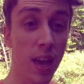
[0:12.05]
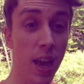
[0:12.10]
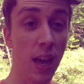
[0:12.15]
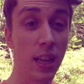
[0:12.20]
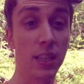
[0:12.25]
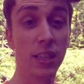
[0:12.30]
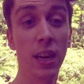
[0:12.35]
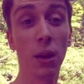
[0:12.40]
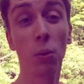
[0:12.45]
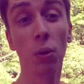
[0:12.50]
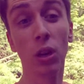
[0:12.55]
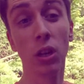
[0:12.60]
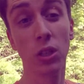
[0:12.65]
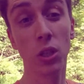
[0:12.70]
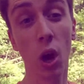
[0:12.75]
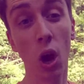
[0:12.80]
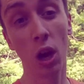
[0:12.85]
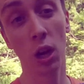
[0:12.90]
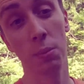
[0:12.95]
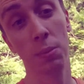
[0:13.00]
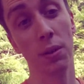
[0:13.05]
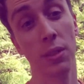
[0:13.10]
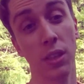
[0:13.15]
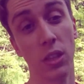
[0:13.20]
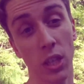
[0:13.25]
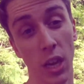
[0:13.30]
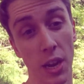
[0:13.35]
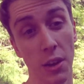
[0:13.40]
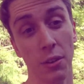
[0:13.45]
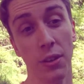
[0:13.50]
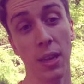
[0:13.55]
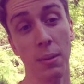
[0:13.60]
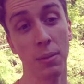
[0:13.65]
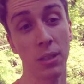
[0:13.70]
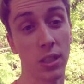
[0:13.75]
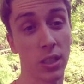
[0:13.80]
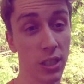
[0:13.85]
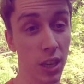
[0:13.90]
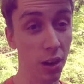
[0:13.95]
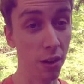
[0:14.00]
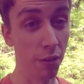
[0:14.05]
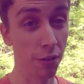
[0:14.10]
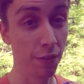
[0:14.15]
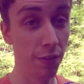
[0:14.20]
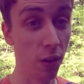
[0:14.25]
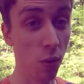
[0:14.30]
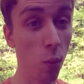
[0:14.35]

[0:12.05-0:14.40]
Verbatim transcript: And today we're going to talk about the title name itself.